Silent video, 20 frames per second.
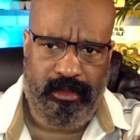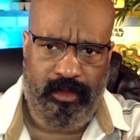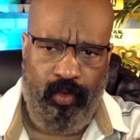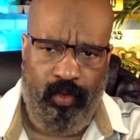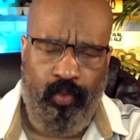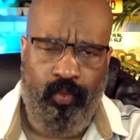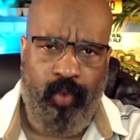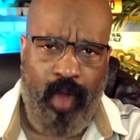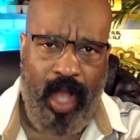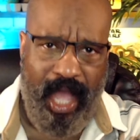
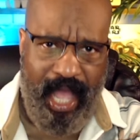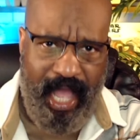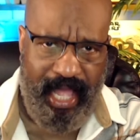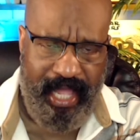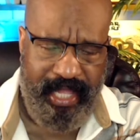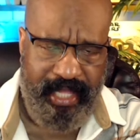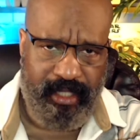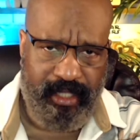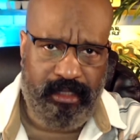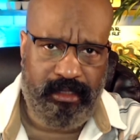
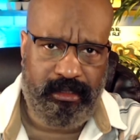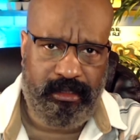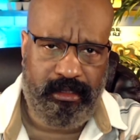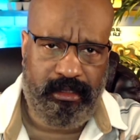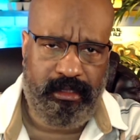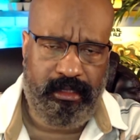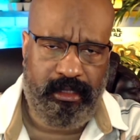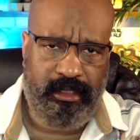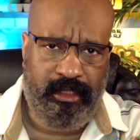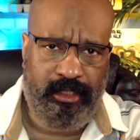why
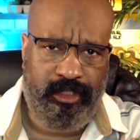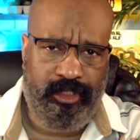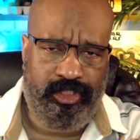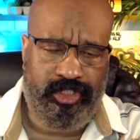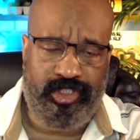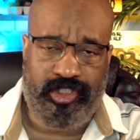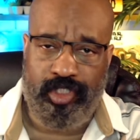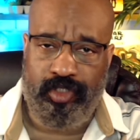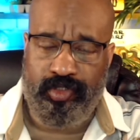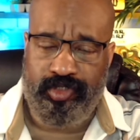
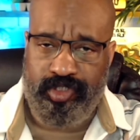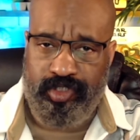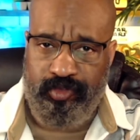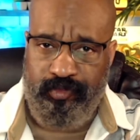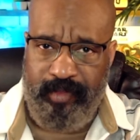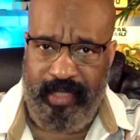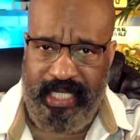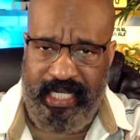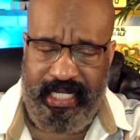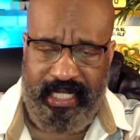social
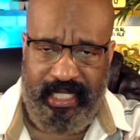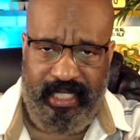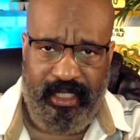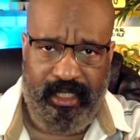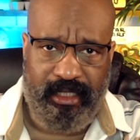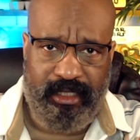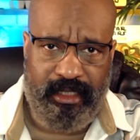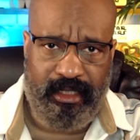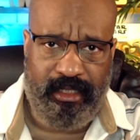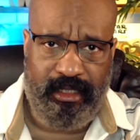
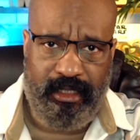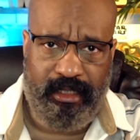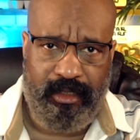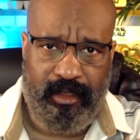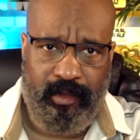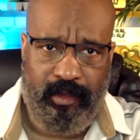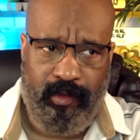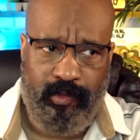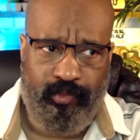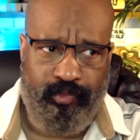media,
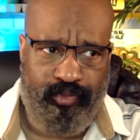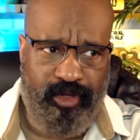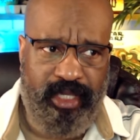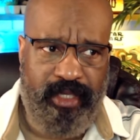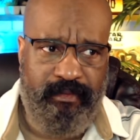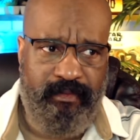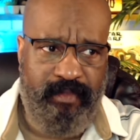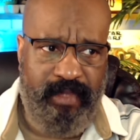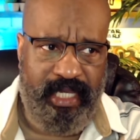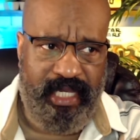
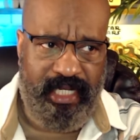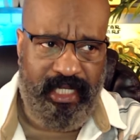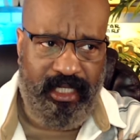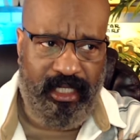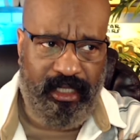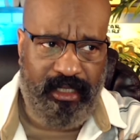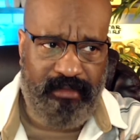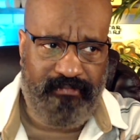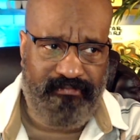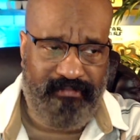print
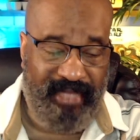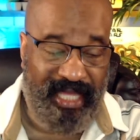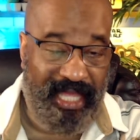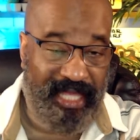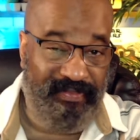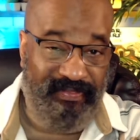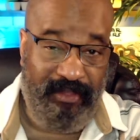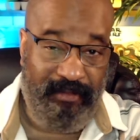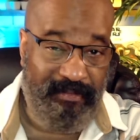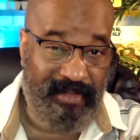media,
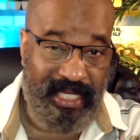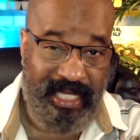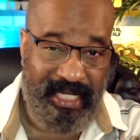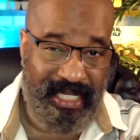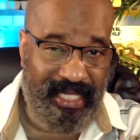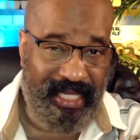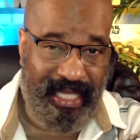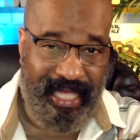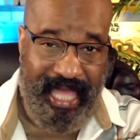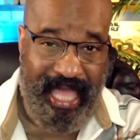and the
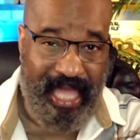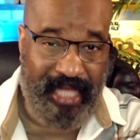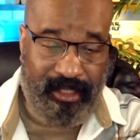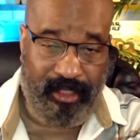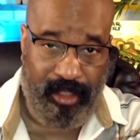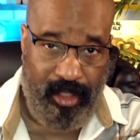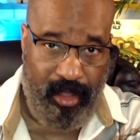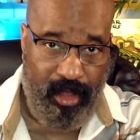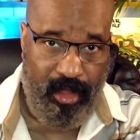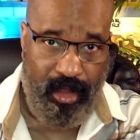media at
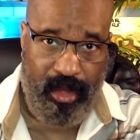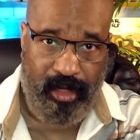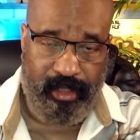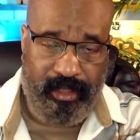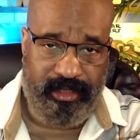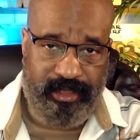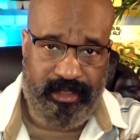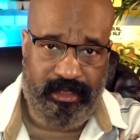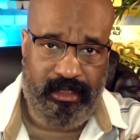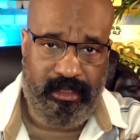
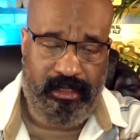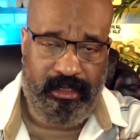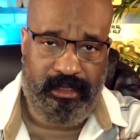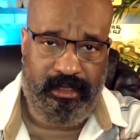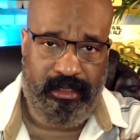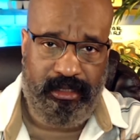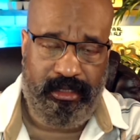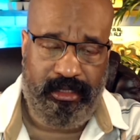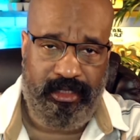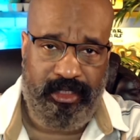large
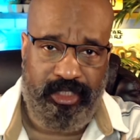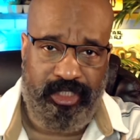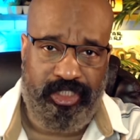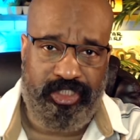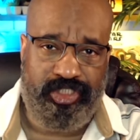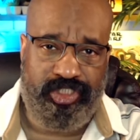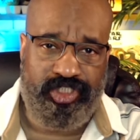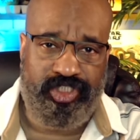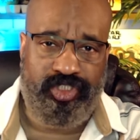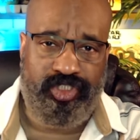
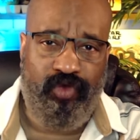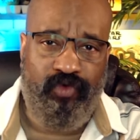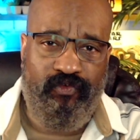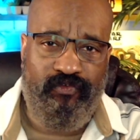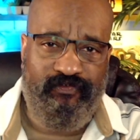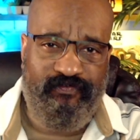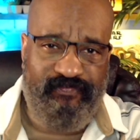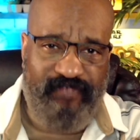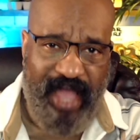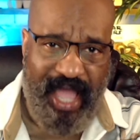is so
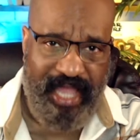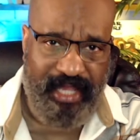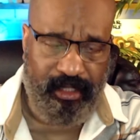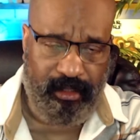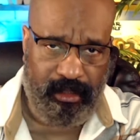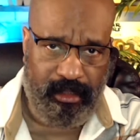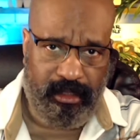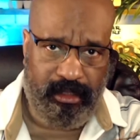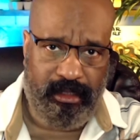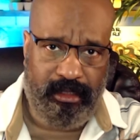
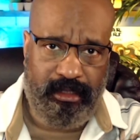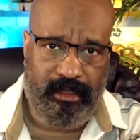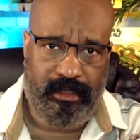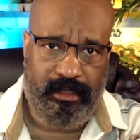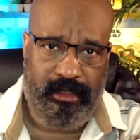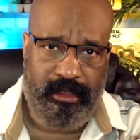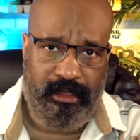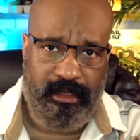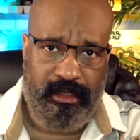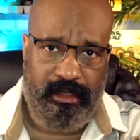vital
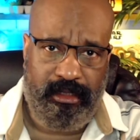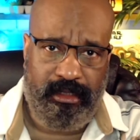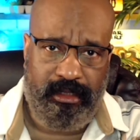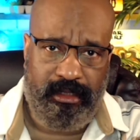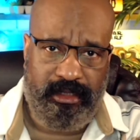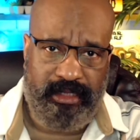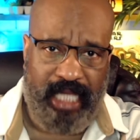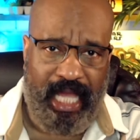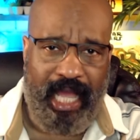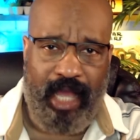
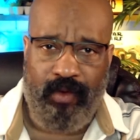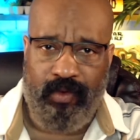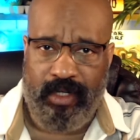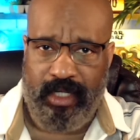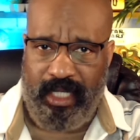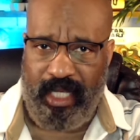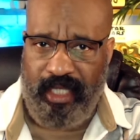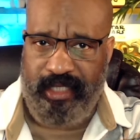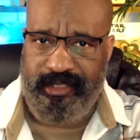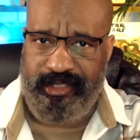to our
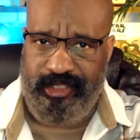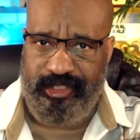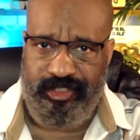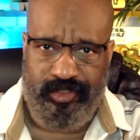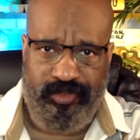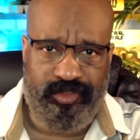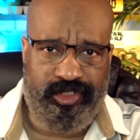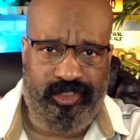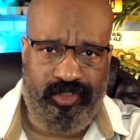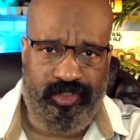
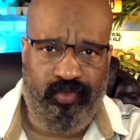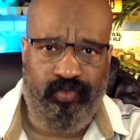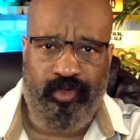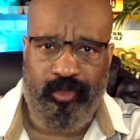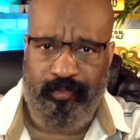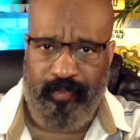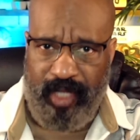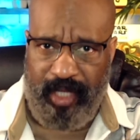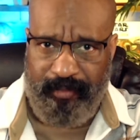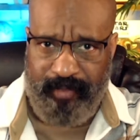constitutional
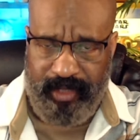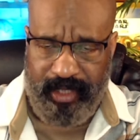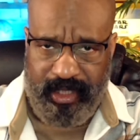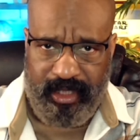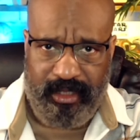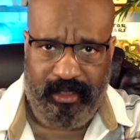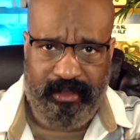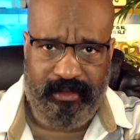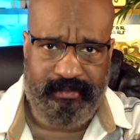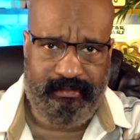republic.